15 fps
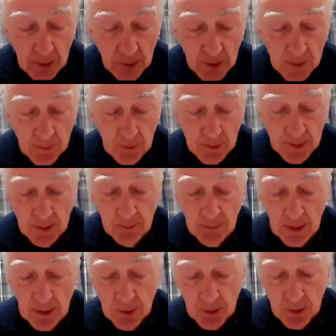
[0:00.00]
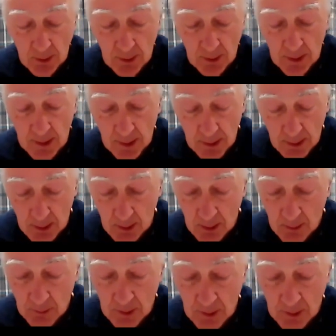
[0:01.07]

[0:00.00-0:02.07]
Gospels that mention this incident,